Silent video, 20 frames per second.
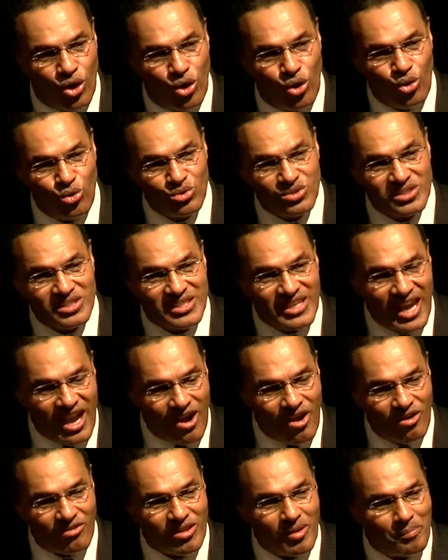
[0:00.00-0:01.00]
who
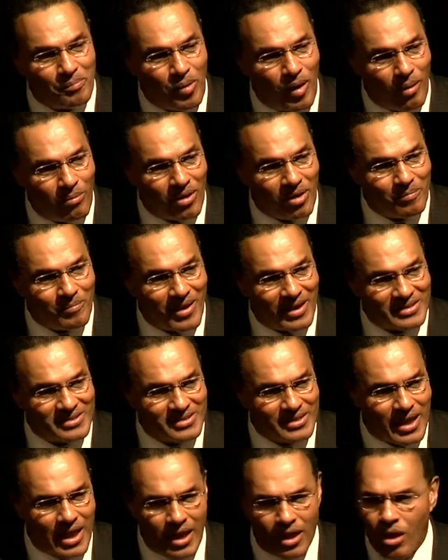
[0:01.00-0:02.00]
scared the public by
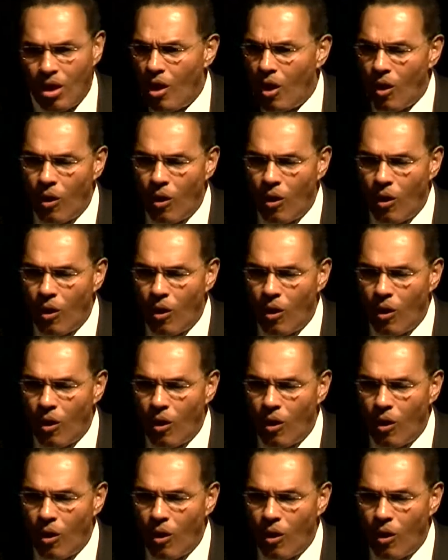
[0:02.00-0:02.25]
saying,